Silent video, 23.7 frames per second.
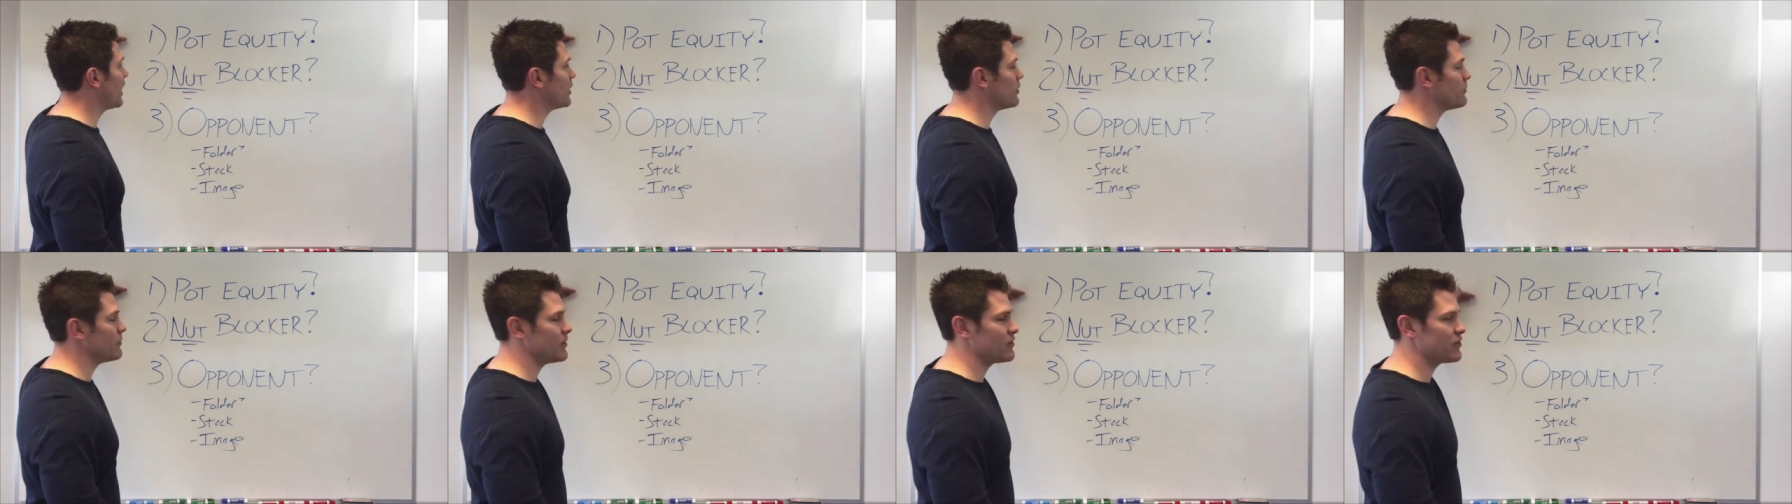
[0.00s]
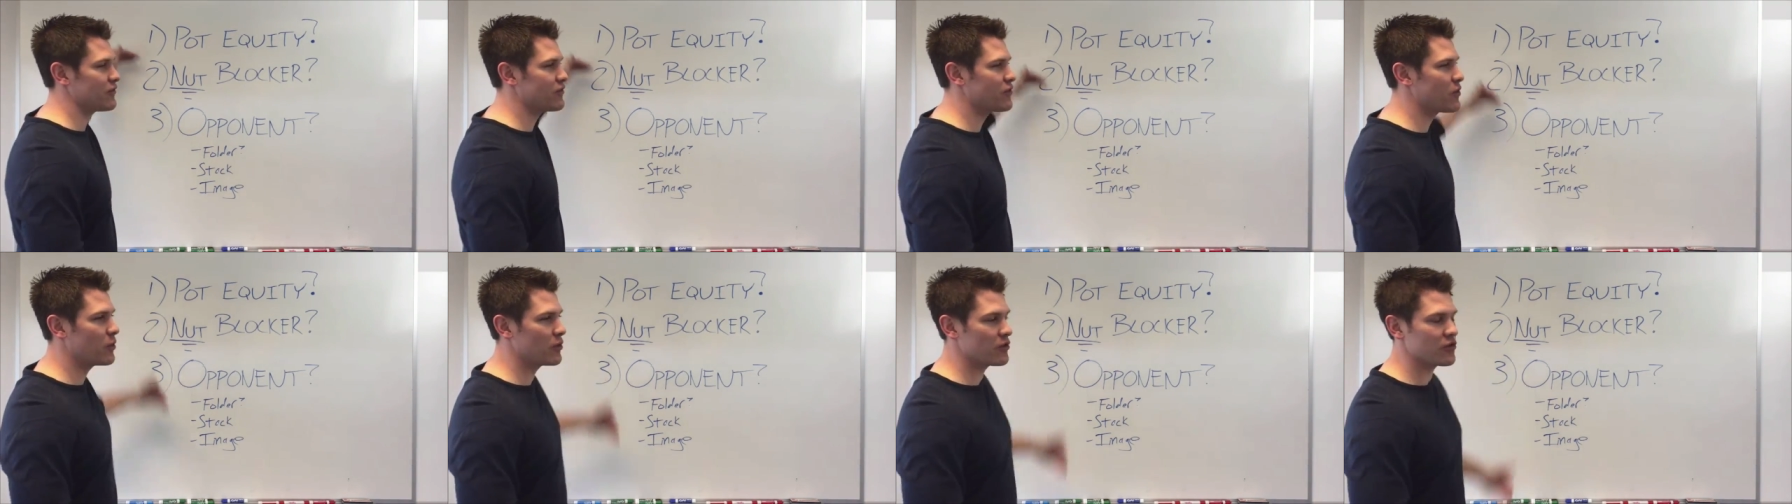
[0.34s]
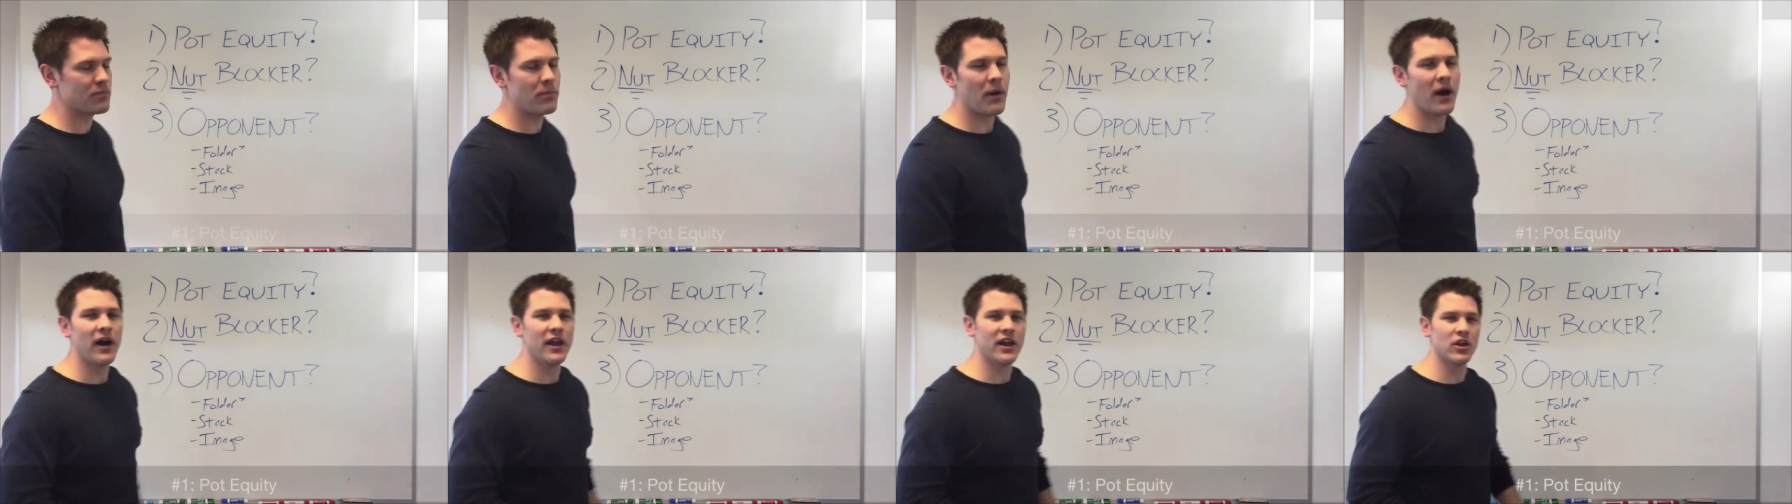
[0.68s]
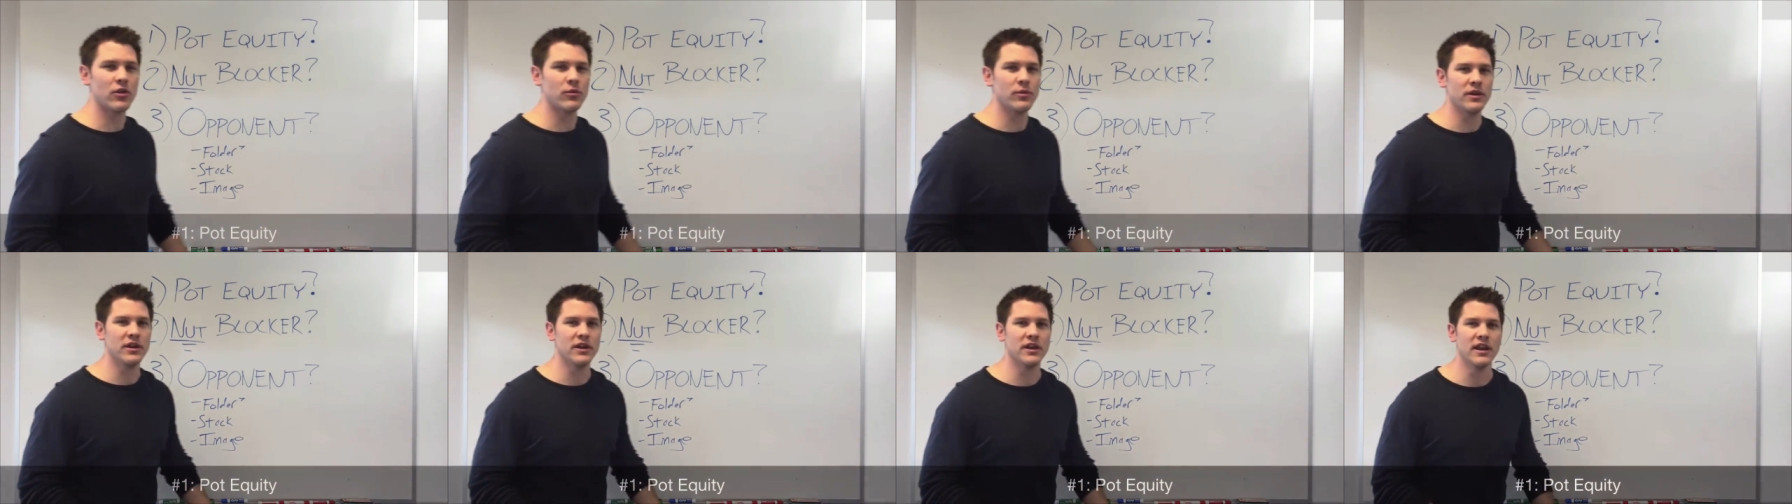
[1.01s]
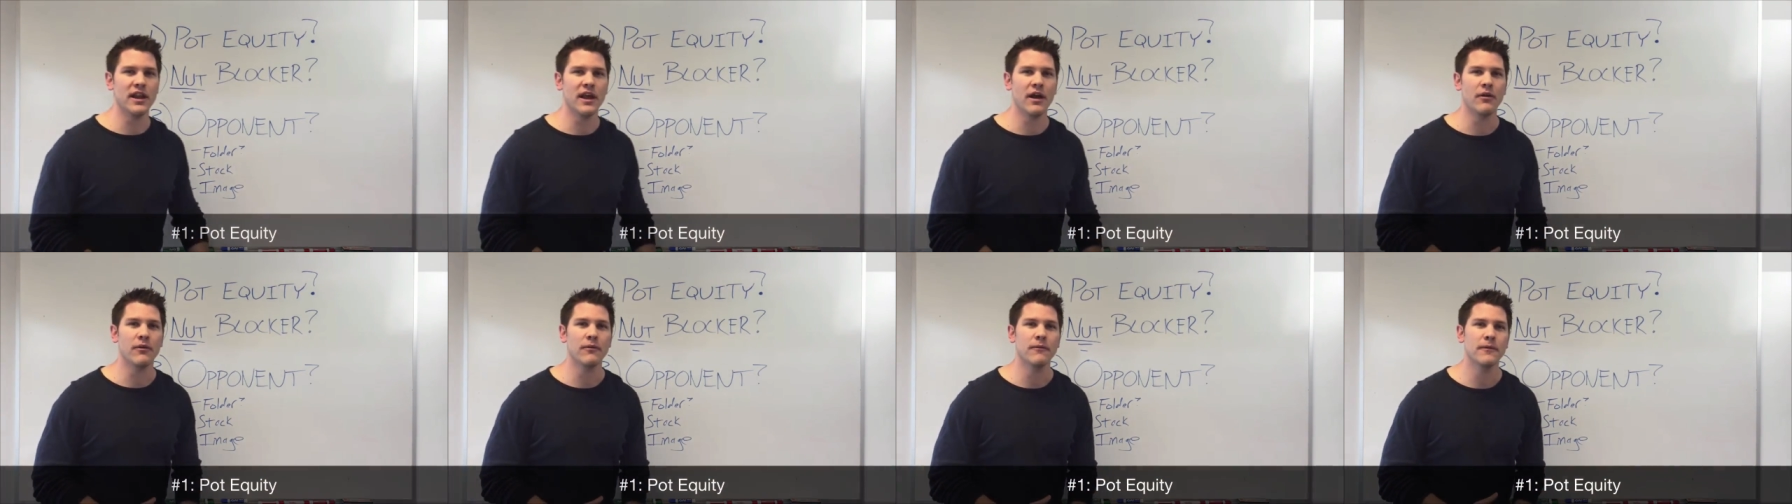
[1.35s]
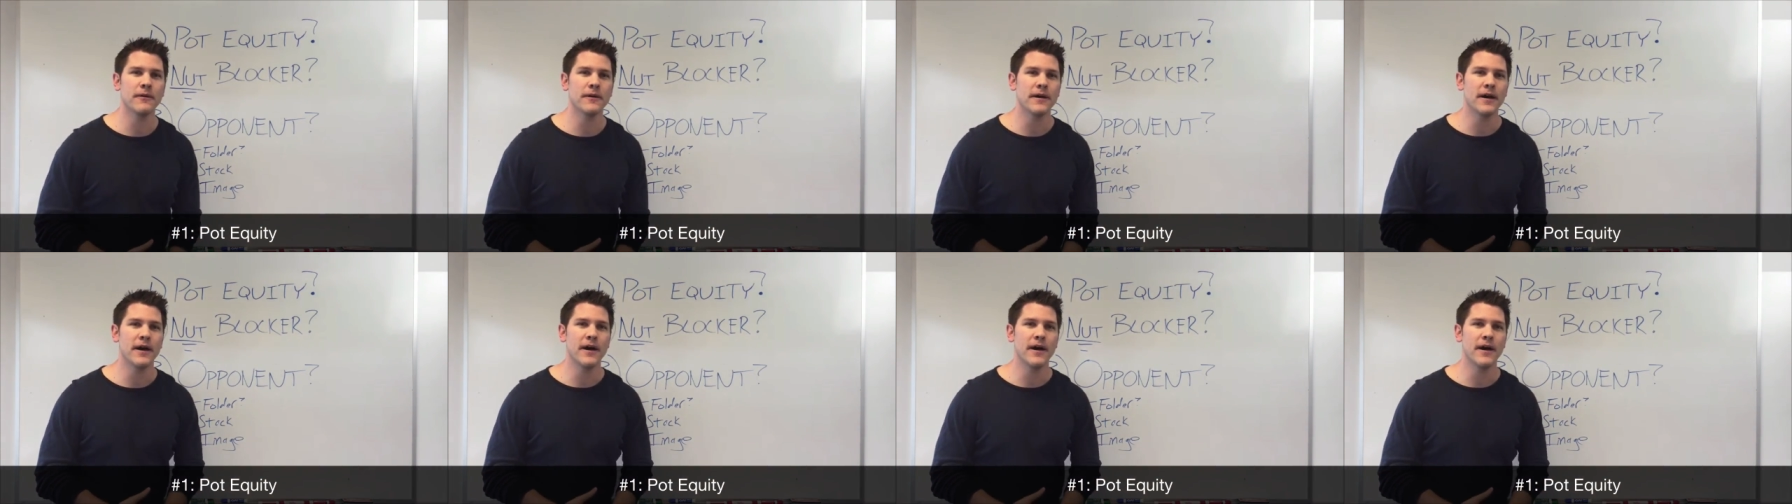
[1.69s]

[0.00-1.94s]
item is, of course, pot equity. Now,